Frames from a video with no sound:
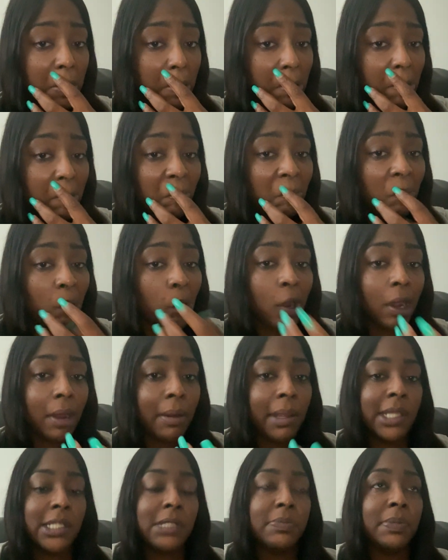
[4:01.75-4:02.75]

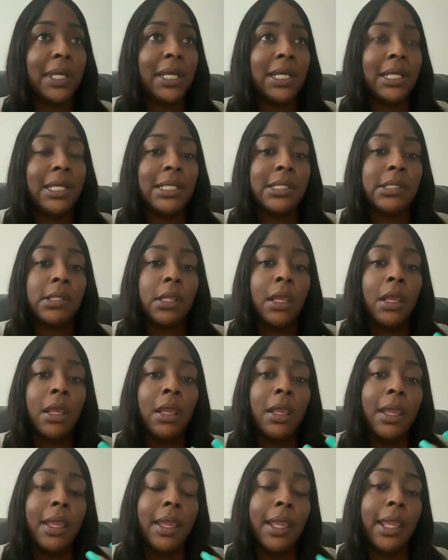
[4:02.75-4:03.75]
more, is because
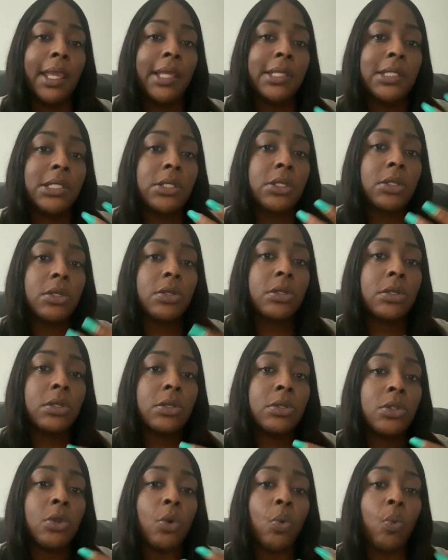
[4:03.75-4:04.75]
it's
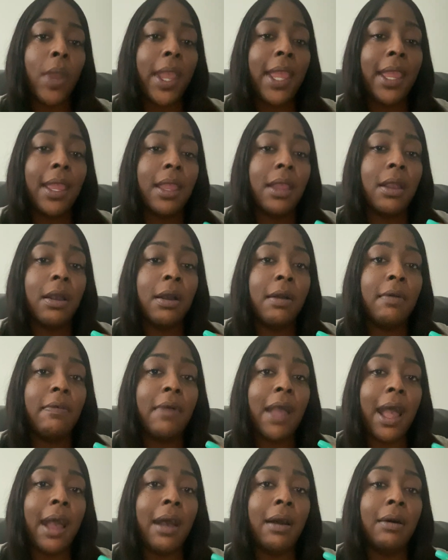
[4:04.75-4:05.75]
the way
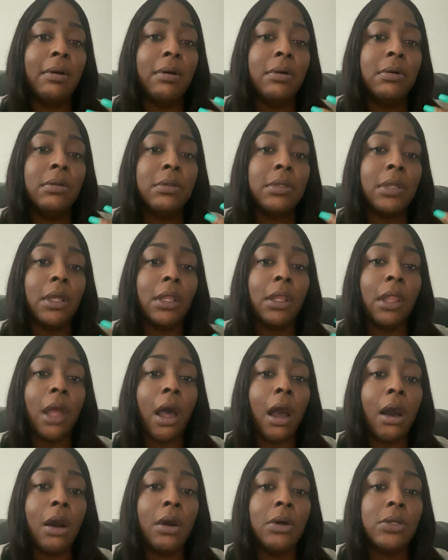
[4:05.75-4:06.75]
of how the
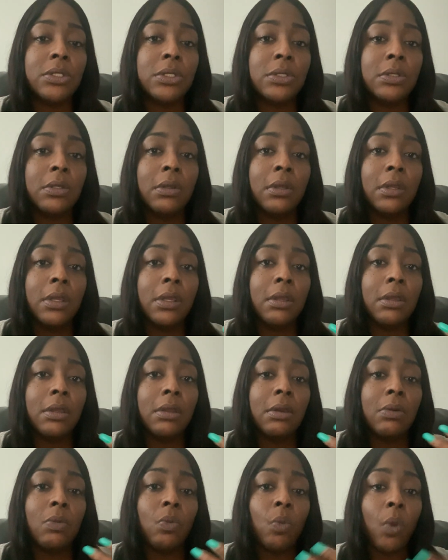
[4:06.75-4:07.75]
laws
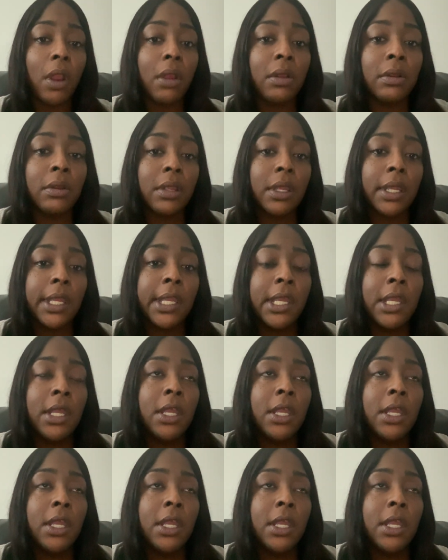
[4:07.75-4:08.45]
work.